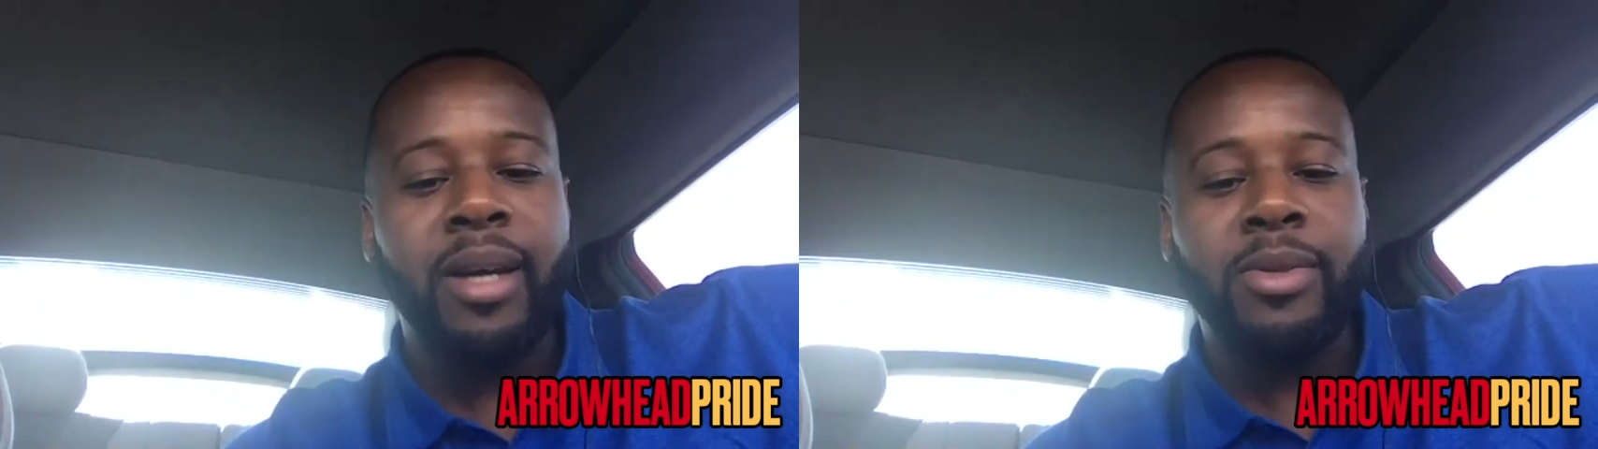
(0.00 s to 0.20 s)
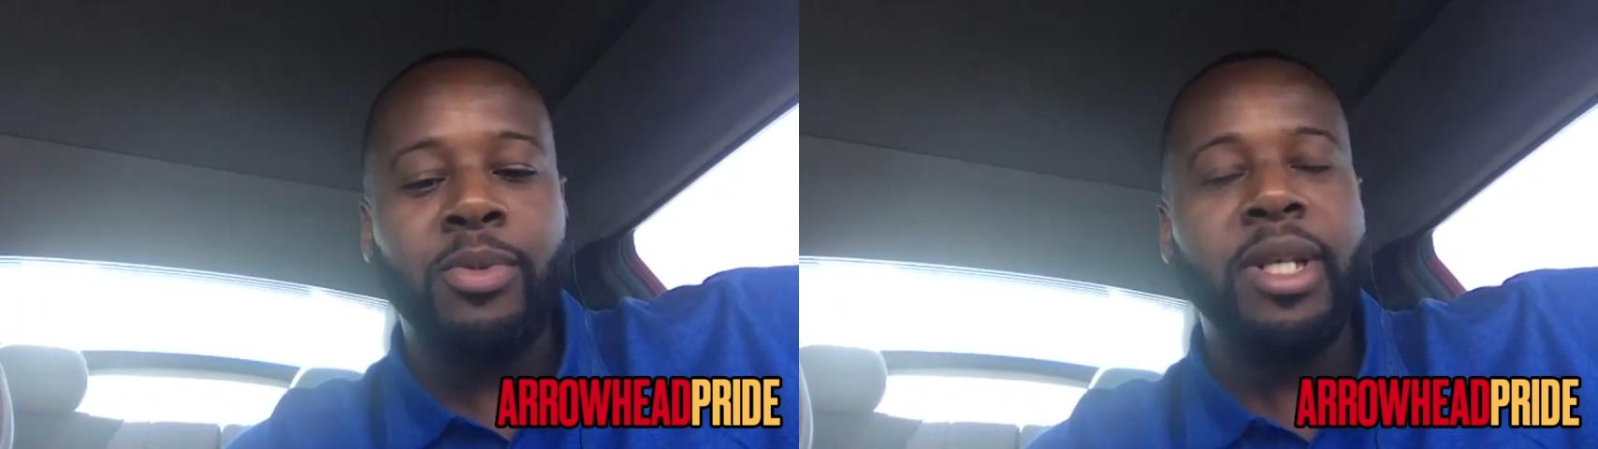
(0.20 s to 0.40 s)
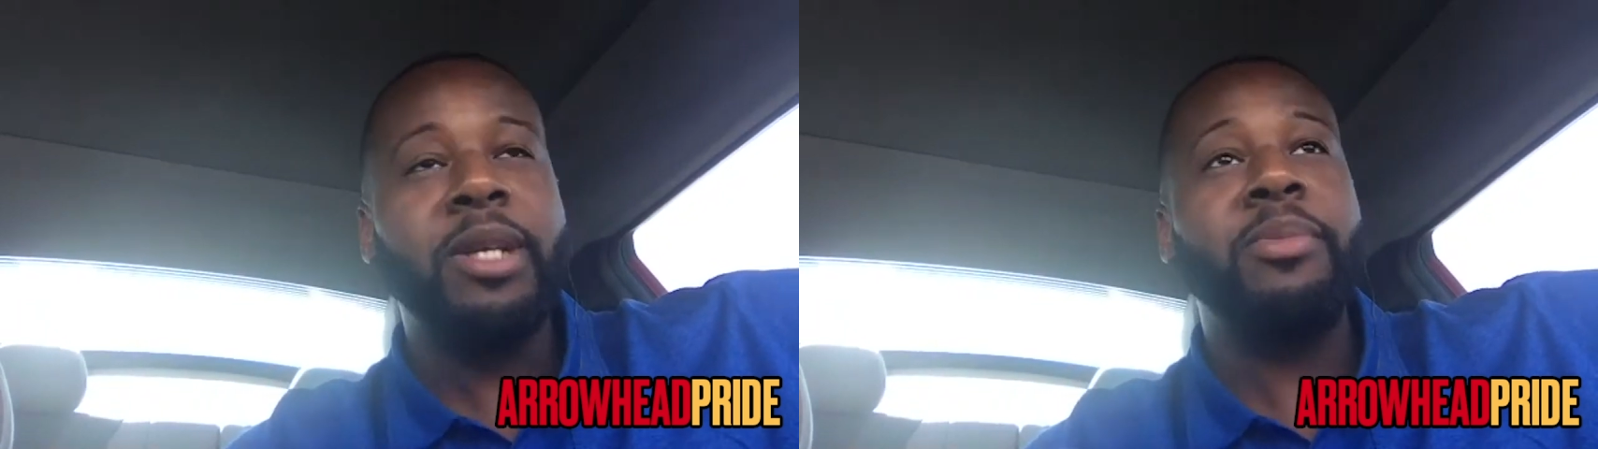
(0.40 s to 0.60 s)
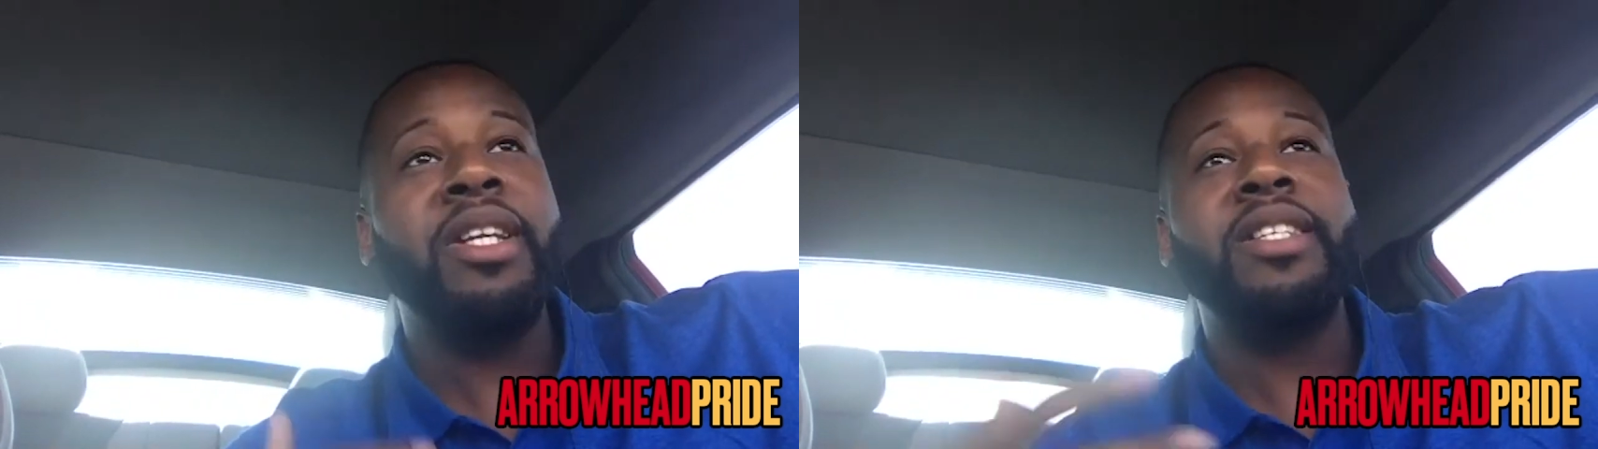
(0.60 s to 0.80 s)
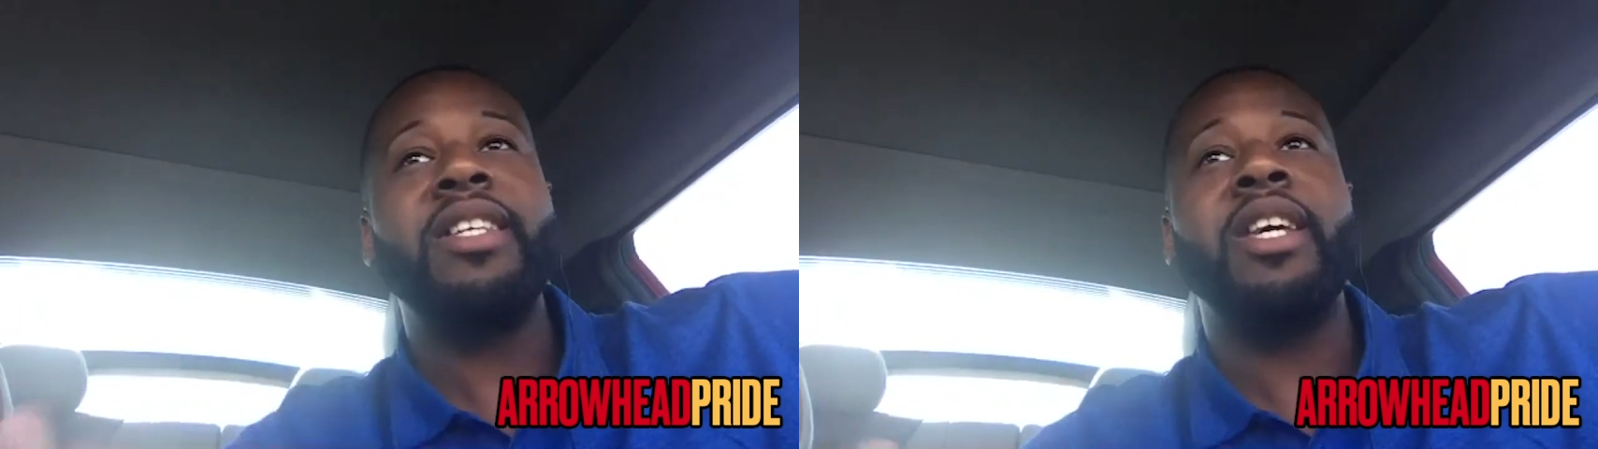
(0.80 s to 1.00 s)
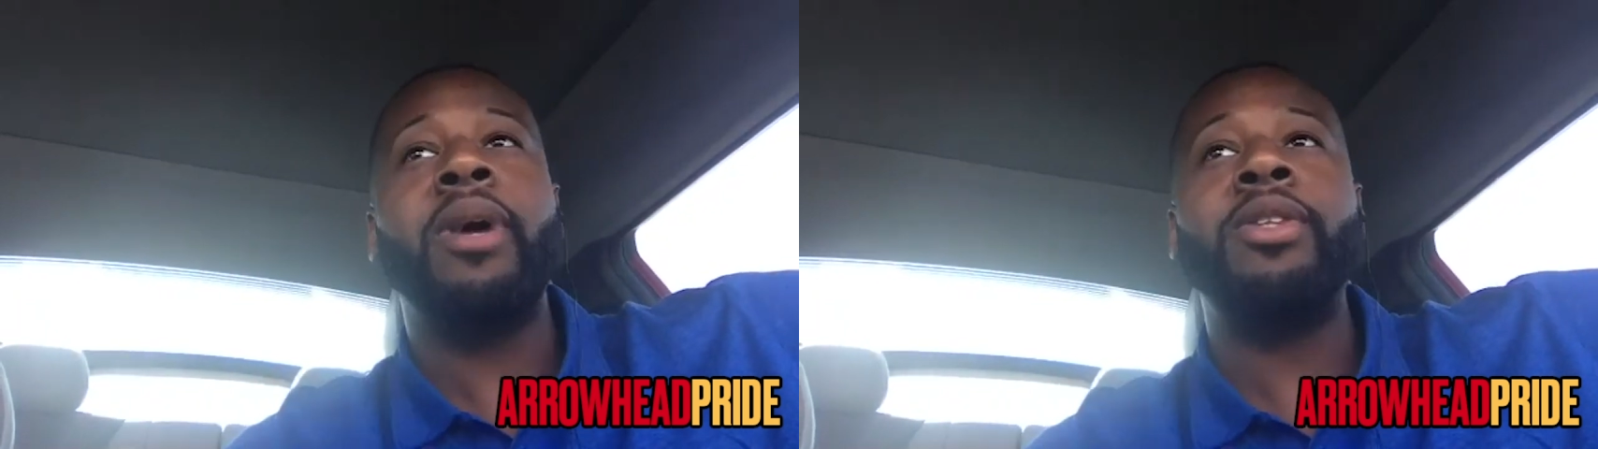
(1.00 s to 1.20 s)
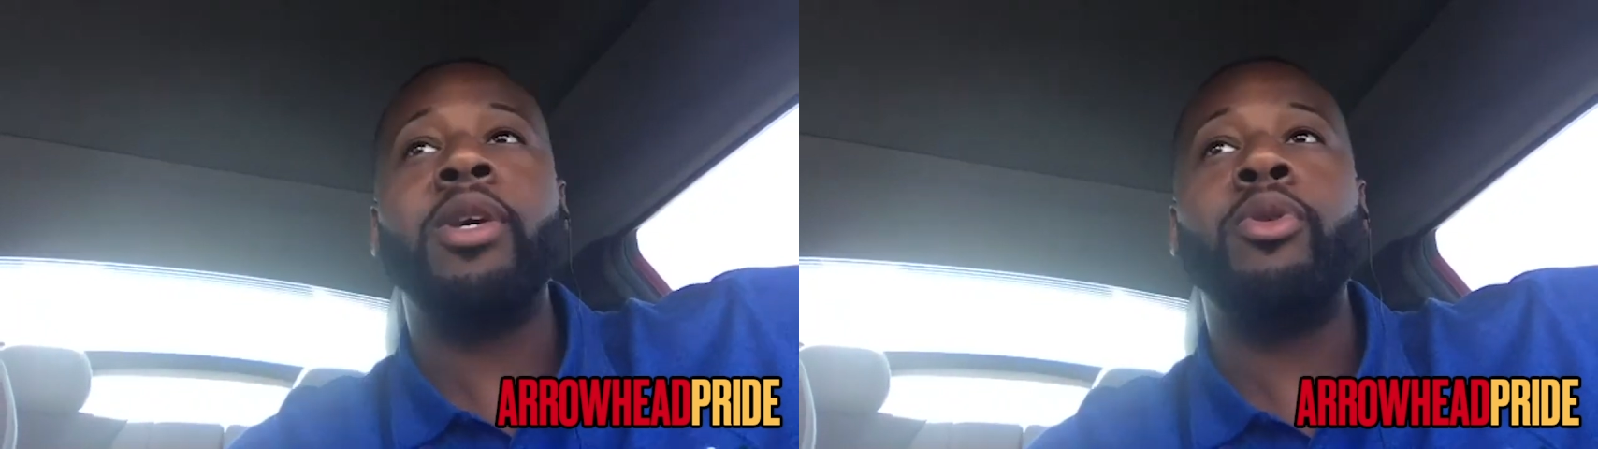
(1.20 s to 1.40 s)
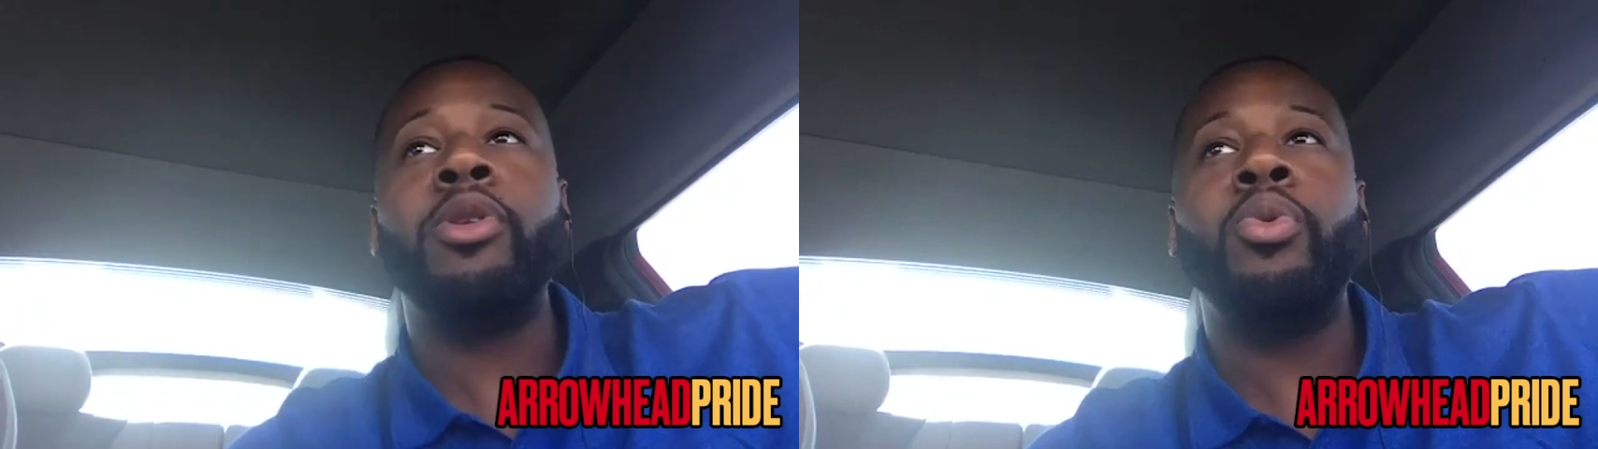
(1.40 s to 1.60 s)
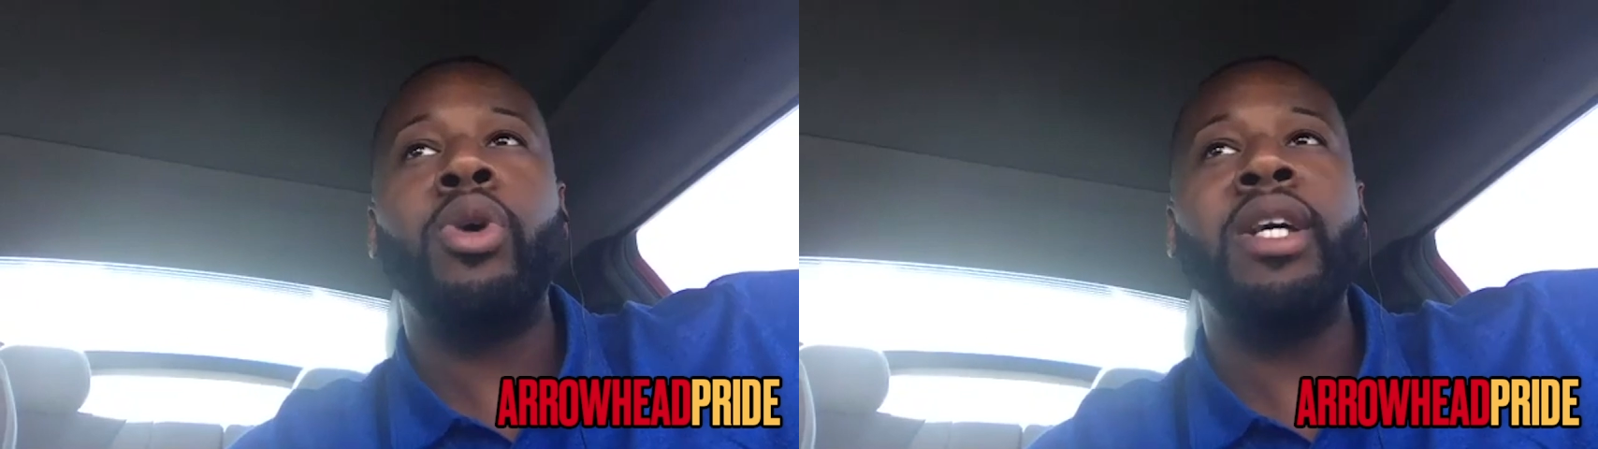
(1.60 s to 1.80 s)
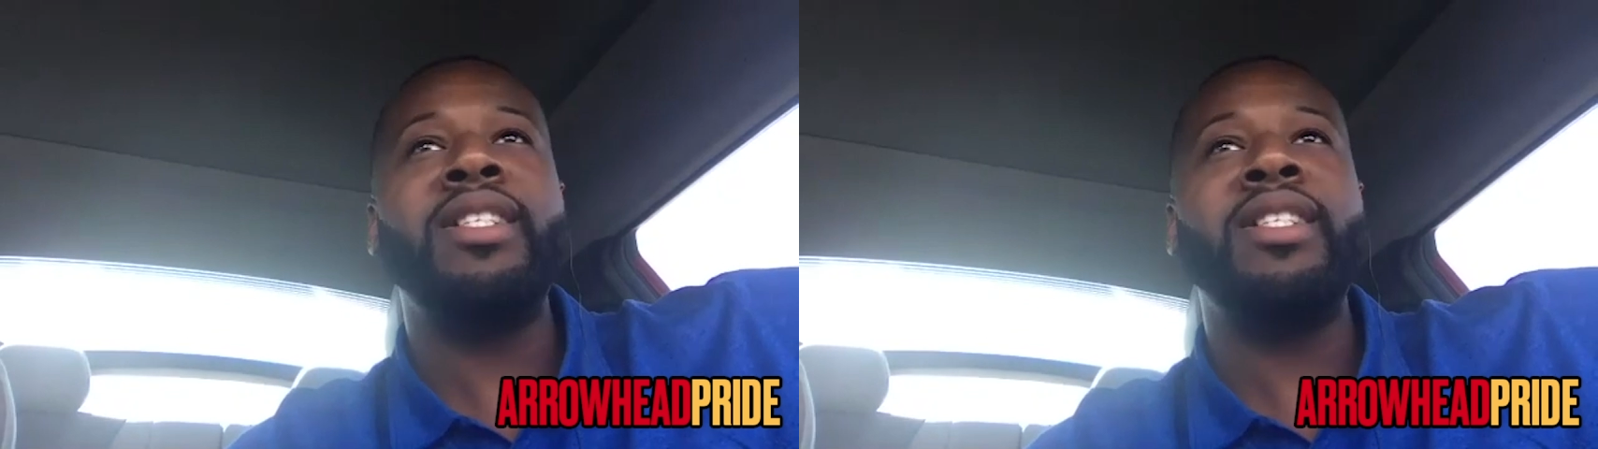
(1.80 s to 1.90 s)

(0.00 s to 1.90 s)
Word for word: What did it mean to see him out there with the ones,